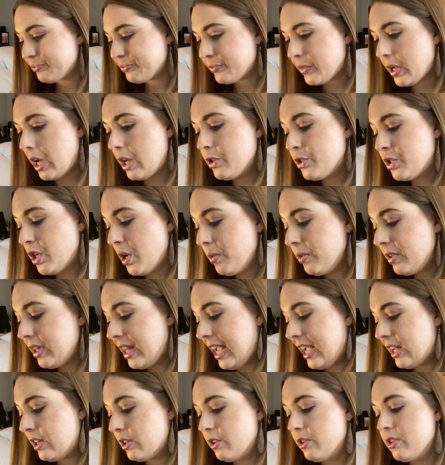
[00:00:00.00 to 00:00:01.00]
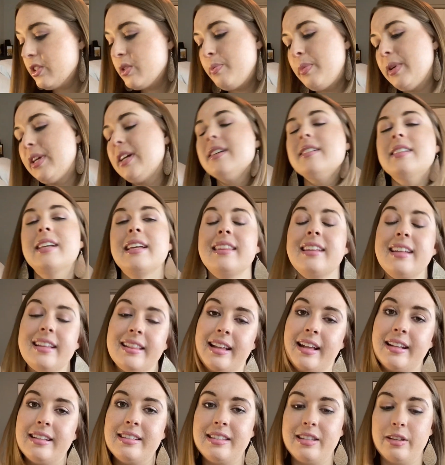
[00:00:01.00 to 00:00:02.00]
I'll start with candles because I think
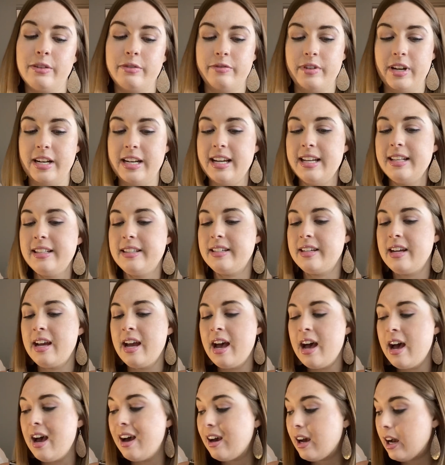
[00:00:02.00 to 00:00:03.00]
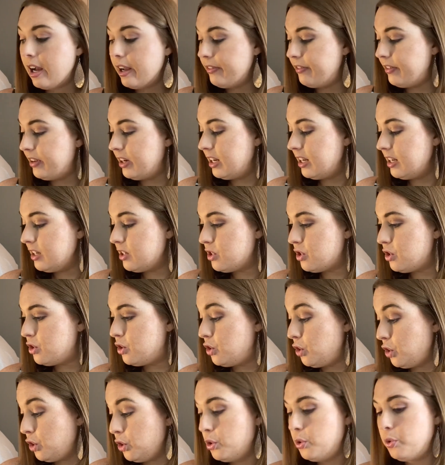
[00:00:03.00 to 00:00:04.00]
that's the funnest. I finished
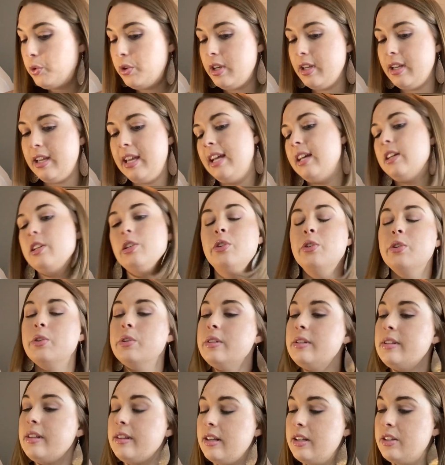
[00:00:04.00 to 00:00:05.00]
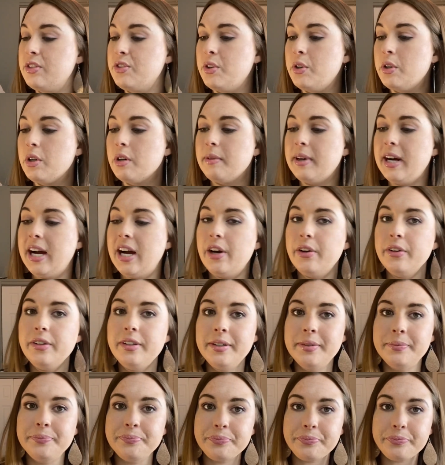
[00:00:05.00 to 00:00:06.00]
two candles this go around
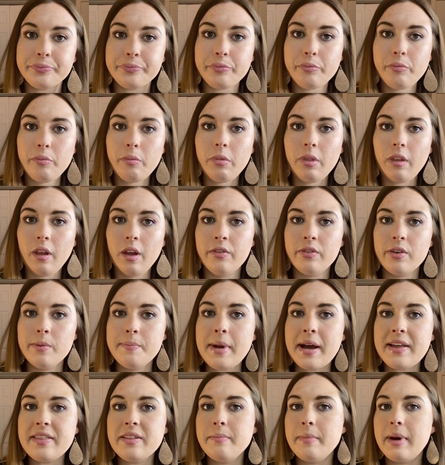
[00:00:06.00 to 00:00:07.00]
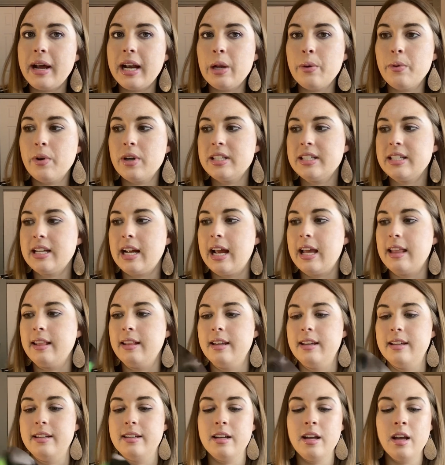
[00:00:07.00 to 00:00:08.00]
from Bath & Body Works, an
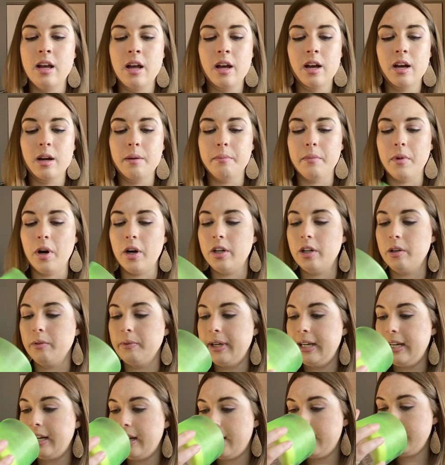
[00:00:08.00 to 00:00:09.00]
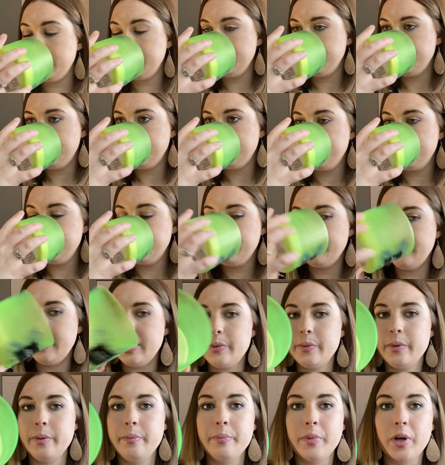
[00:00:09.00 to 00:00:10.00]
Island Margarita.
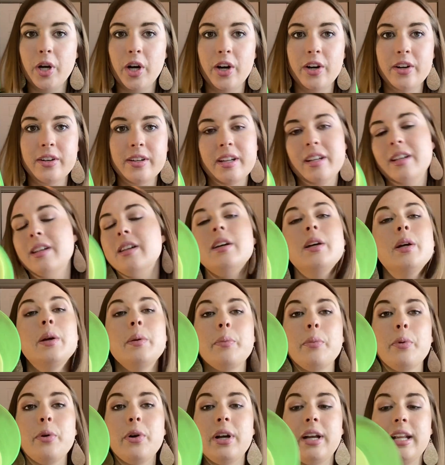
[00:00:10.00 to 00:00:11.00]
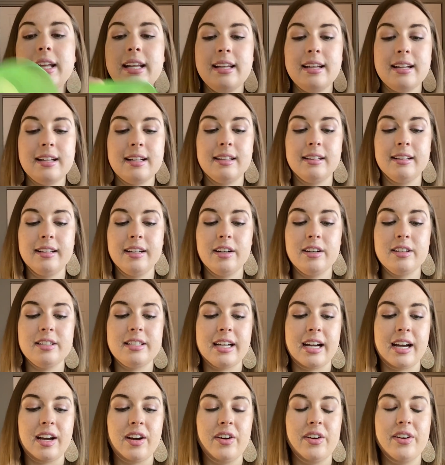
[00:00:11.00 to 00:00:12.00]
This one burned pretty clear
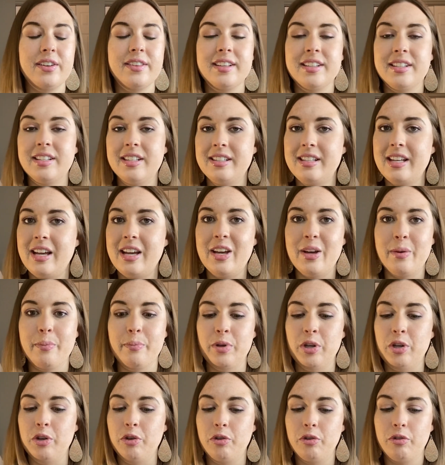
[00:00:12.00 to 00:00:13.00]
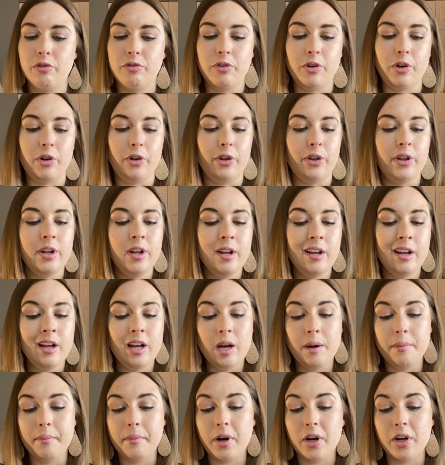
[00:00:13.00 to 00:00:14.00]
down. This is a beautiful
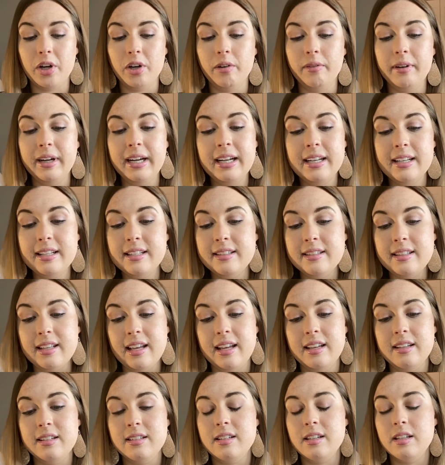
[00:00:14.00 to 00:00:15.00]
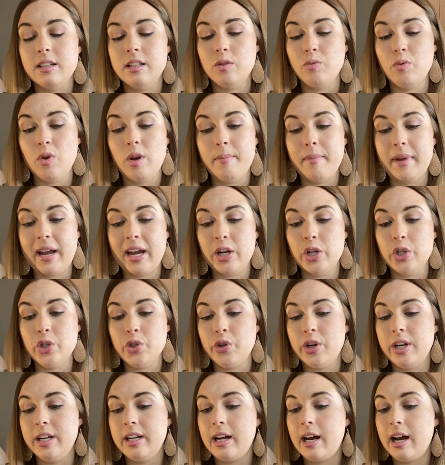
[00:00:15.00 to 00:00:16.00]
margarita scent, sweet
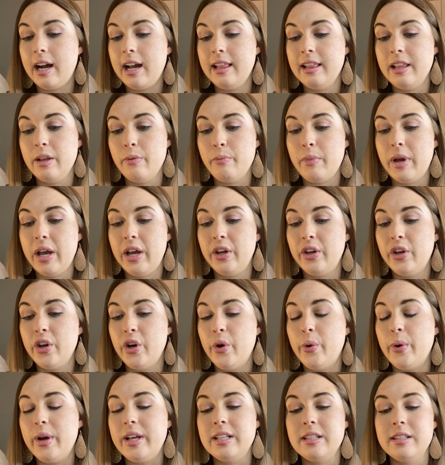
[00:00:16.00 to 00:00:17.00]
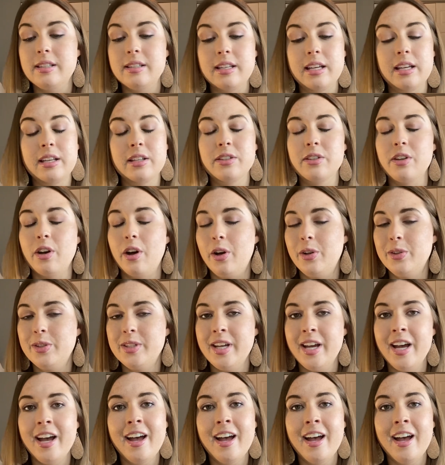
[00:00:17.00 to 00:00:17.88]
mandarin, island mango, and sea salt.